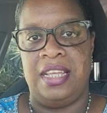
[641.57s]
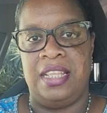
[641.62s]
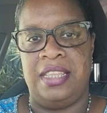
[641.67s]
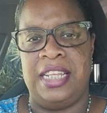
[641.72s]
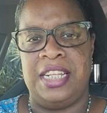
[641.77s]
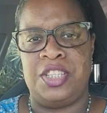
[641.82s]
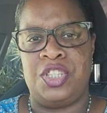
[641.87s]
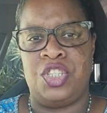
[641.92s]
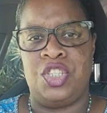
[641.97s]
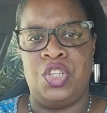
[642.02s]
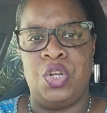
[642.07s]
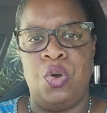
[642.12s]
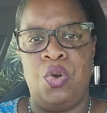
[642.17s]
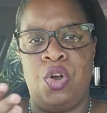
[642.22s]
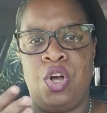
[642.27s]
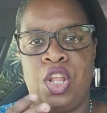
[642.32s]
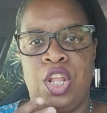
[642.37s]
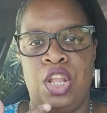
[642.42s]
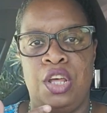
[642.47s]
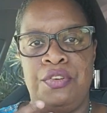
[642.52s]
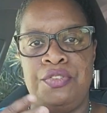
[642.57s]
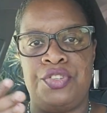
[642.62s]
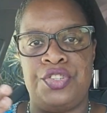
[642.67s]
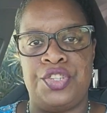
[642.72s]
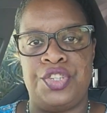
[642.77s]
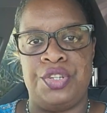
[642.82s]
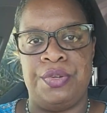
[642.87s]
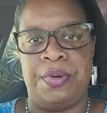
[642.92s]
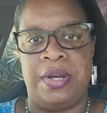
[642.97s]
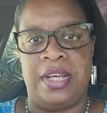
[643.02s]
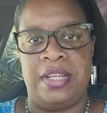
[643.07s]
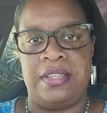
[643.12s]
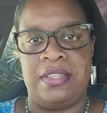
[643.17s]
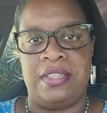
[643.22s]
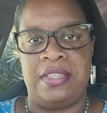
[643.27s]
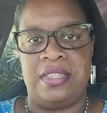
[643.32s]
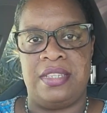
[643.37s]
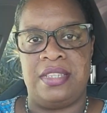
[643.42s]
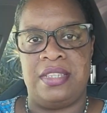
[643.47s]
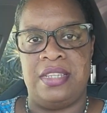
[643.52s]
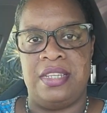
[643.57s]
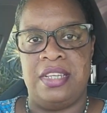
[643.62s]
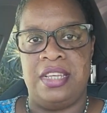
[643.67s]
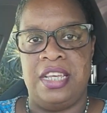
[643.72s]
that's so close to us